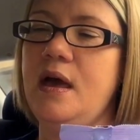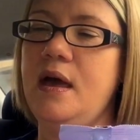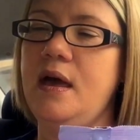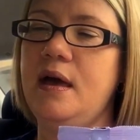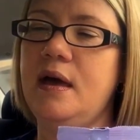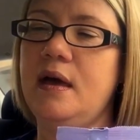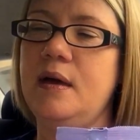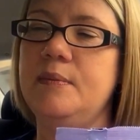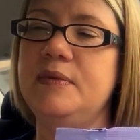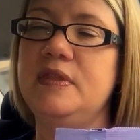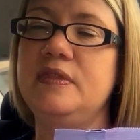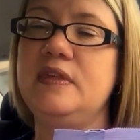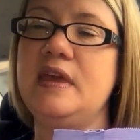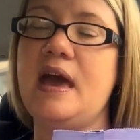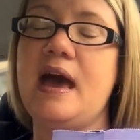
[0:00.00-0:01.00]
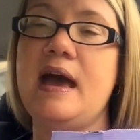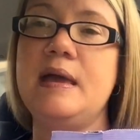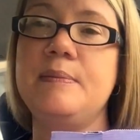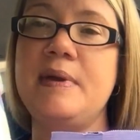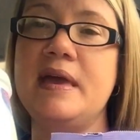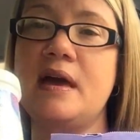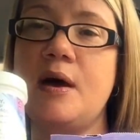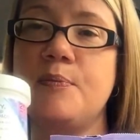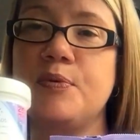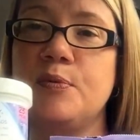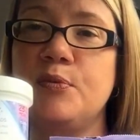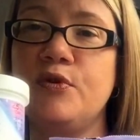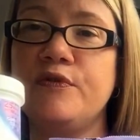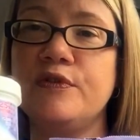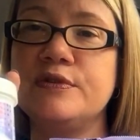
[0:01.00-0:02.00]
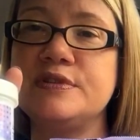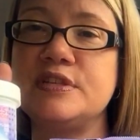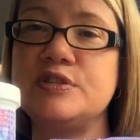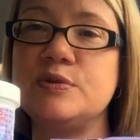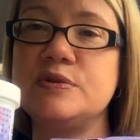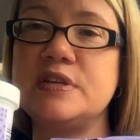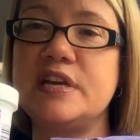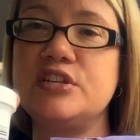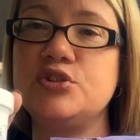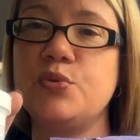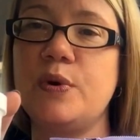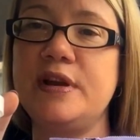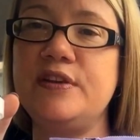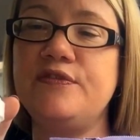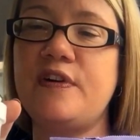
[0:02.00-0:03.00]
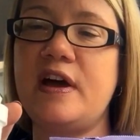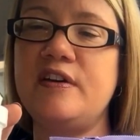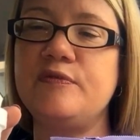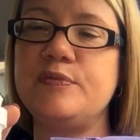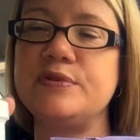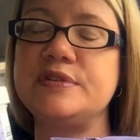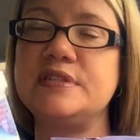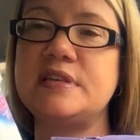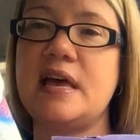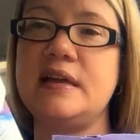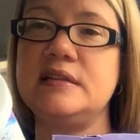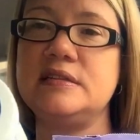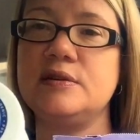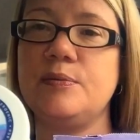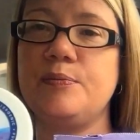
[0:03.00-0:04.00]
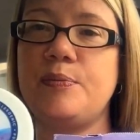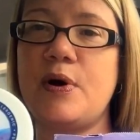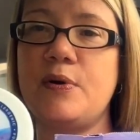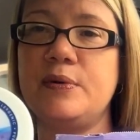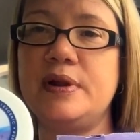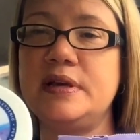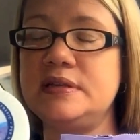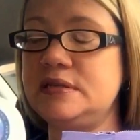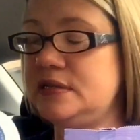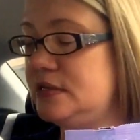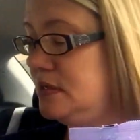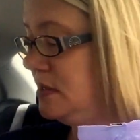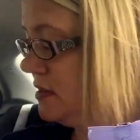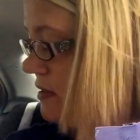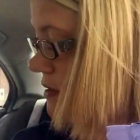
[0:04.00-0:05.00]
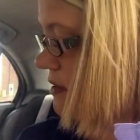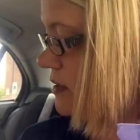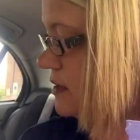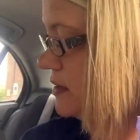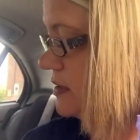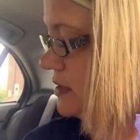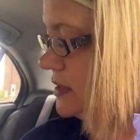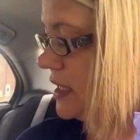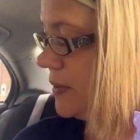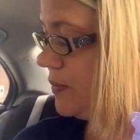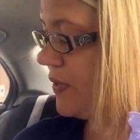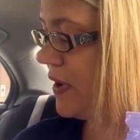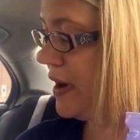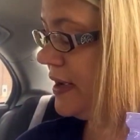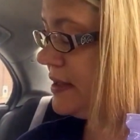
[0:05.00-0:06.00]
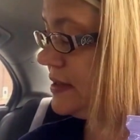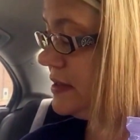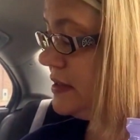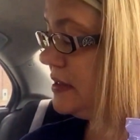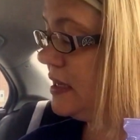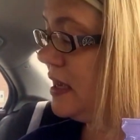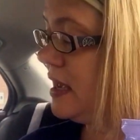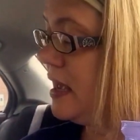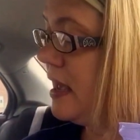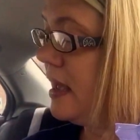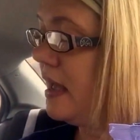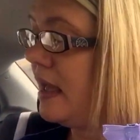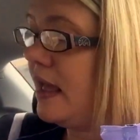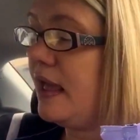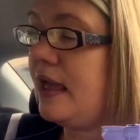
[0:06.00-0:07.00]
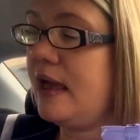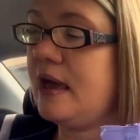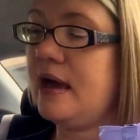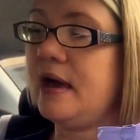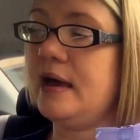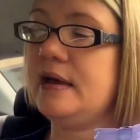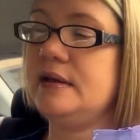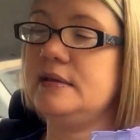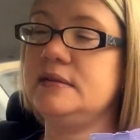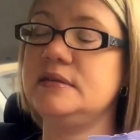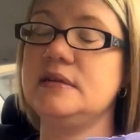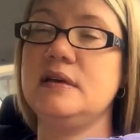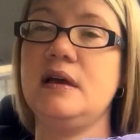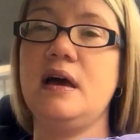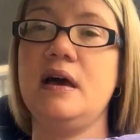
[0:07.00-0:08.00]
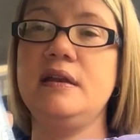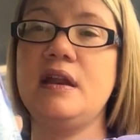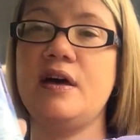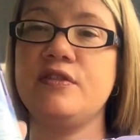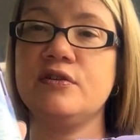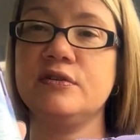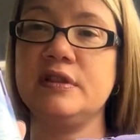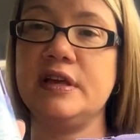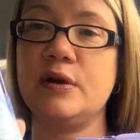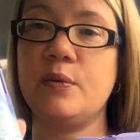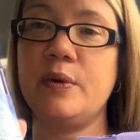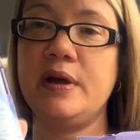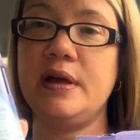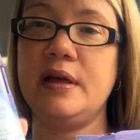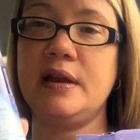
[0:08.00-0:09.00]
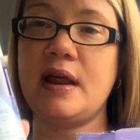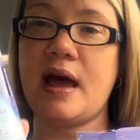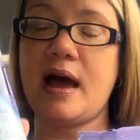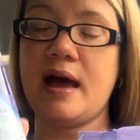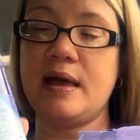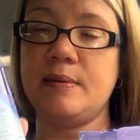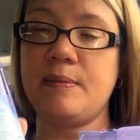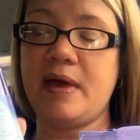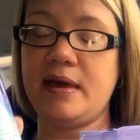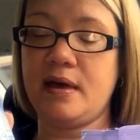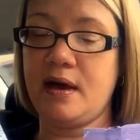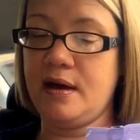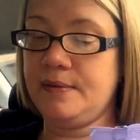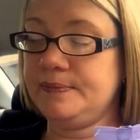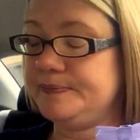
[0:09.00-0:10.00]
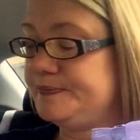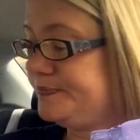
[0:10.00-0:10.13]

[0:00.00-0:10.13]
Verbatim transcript: um, the eye makeup removers. This was a 25% bonus, same price, and another liquid eye makeup.